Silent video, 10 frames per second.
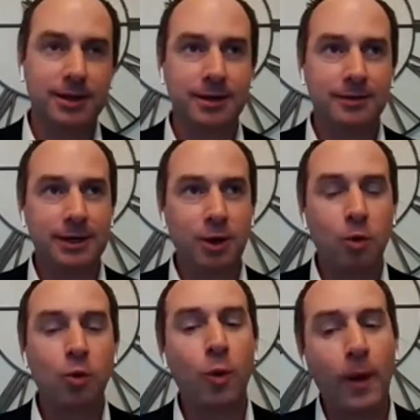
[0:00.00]
they
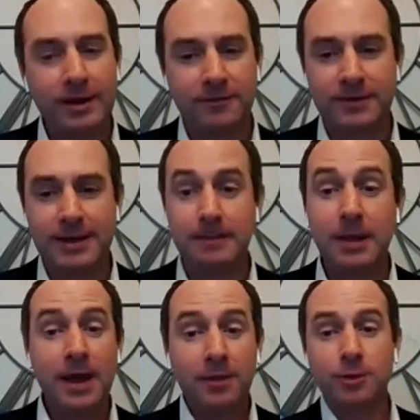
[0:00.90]
don't quite fit,
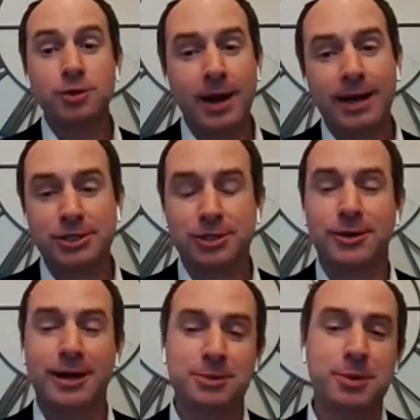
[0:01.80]
and those are actually
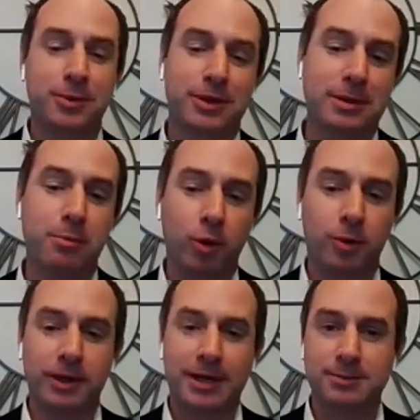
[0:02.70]
turn out to be really
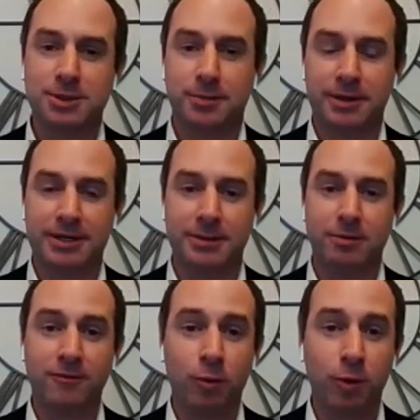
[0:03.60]
important when it comes to predicting
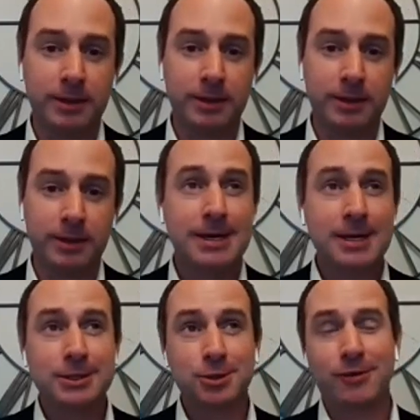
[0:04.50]
performance.
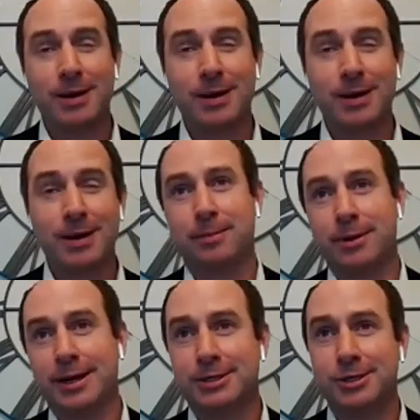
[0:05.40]
So if I'm trying to
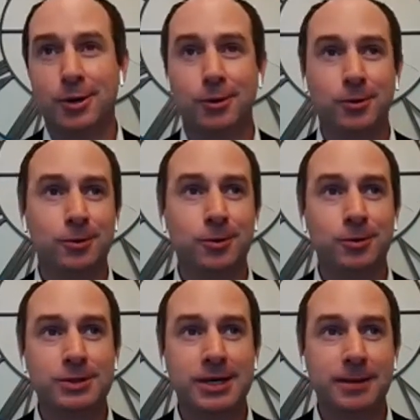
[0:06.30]
predict,
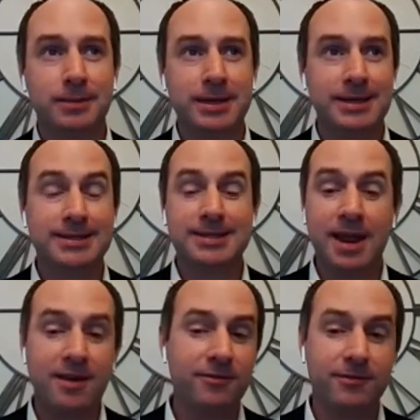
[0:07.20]
who's going to be
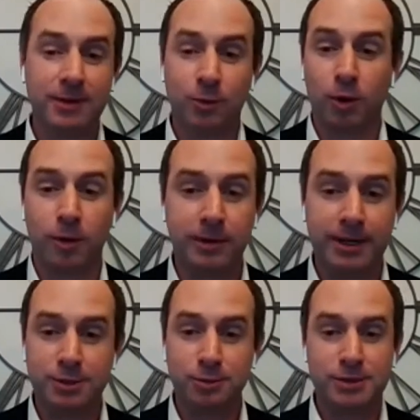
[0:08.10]
safe in the
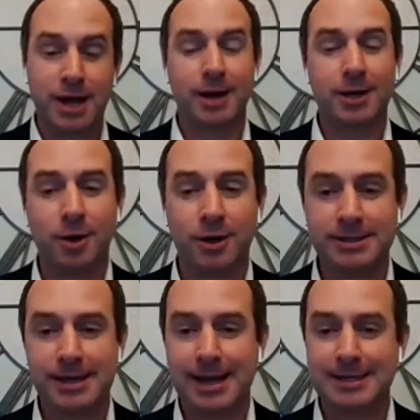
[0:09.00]
workplace, who's not going to cause
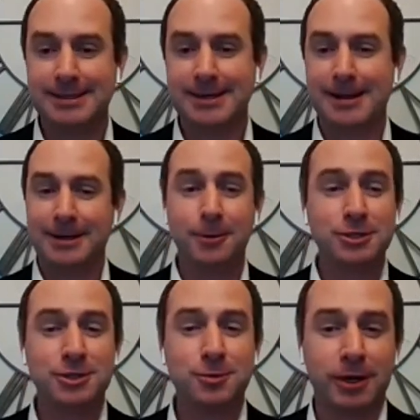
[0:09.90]
an accident, I don't
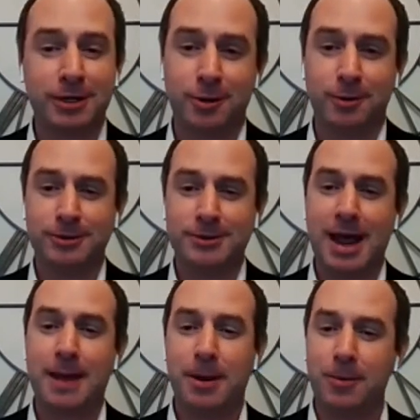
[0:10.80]
just want to know
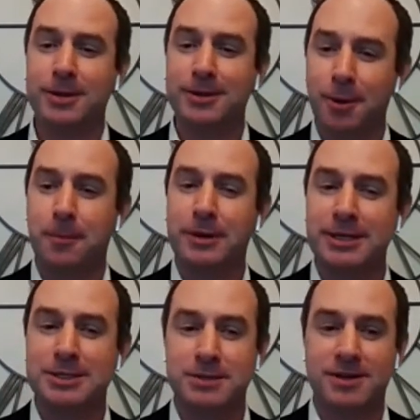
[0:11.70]
type. I want to know pretty
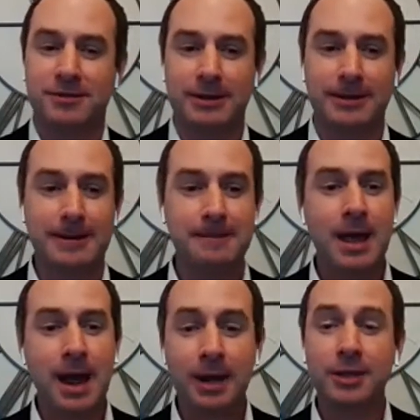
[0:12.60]
specifically,
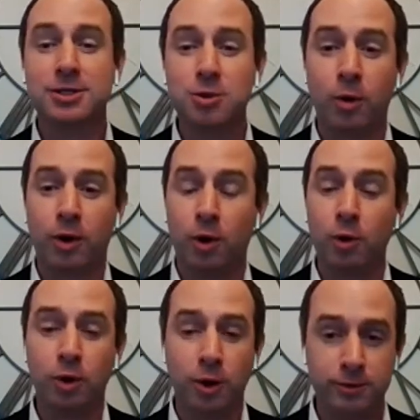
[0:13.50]
how do you score on a
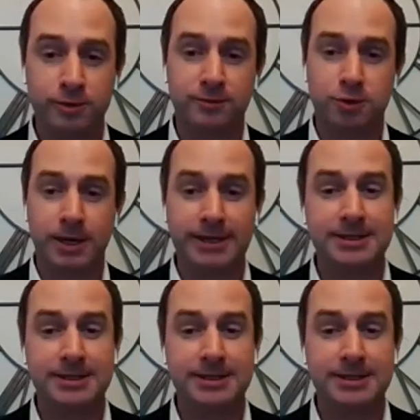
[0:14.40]
whole host of traits